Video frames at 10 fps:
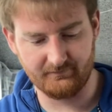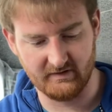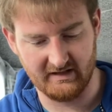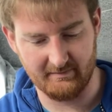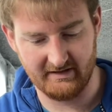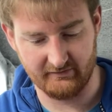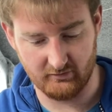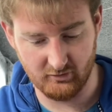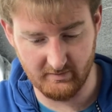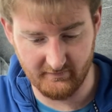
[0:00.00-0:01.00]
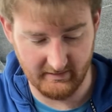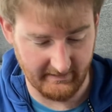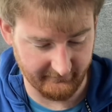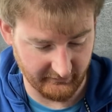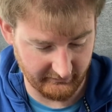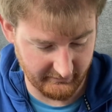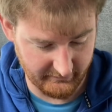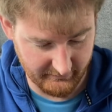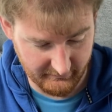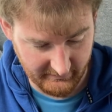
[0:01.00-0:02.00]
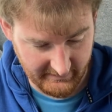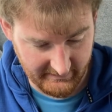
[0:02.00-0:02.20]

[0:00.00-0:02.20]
And that means that all we've got left to do